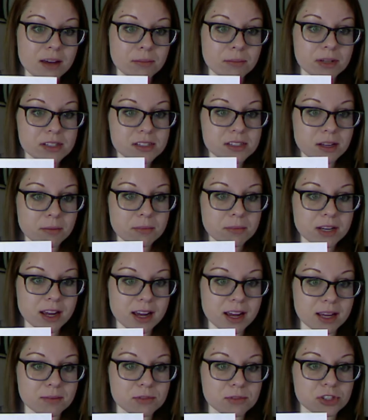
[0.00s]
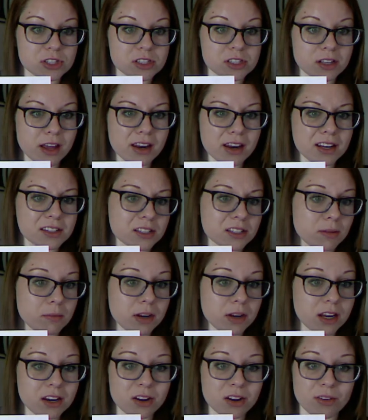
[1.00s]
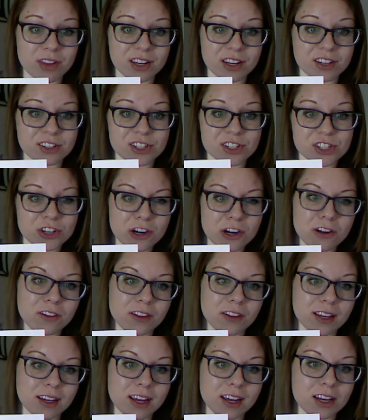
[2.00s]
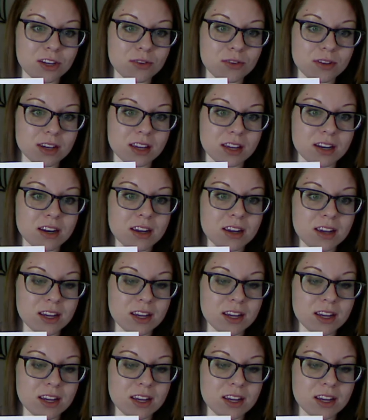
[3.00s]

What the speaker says: but sometimes just letting somebody know that you're struggling and you could,